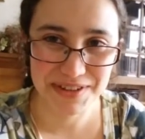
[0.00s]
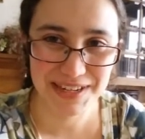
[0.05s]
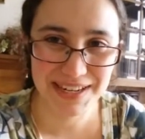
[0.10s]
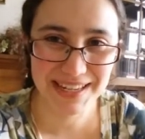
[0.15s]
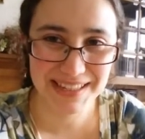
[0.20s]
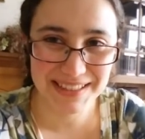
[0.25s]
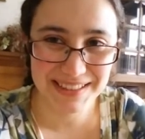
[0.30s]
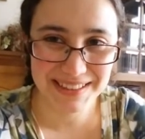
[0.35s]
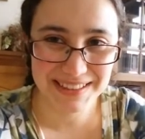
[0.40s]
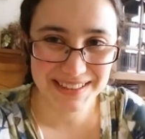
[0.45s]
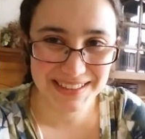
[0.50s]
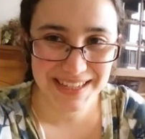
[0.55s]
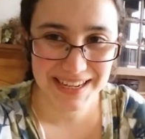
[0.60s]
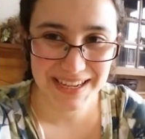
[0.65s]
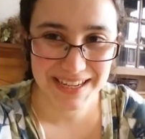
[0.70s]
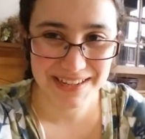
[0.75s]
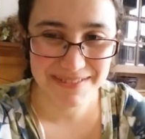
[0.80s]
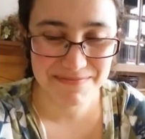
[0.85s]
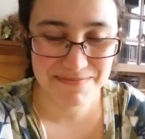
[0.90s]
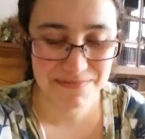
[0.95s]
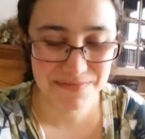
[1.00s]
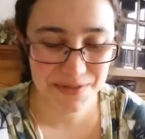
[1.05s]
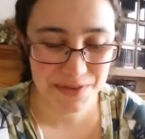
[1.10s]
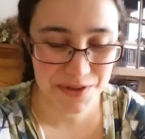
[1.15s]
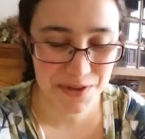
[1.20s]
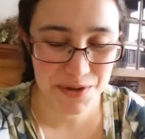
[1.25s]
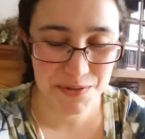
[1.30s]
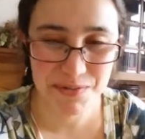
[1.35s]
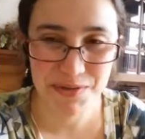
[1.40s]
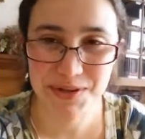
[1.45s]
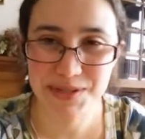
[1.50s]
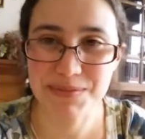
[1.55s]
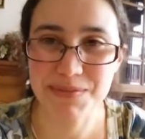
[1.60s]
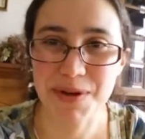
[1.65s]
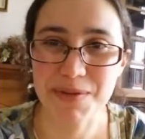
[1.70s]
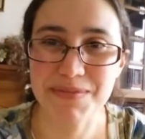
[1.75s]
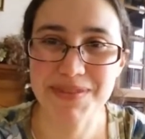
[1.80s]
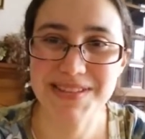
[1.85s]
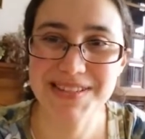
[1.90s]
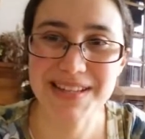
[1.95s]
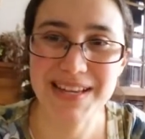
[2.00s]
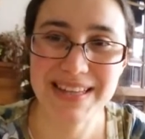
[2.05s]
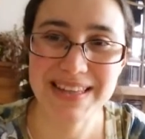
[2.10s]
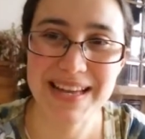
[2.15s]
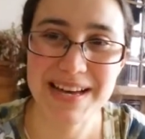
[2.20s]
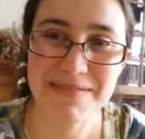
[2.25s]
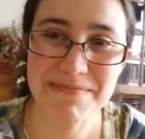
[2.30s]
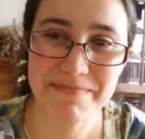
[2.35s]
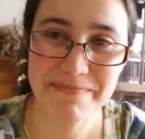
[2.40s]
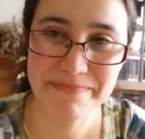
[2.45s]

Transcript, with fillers: little uh, humorous moments like that.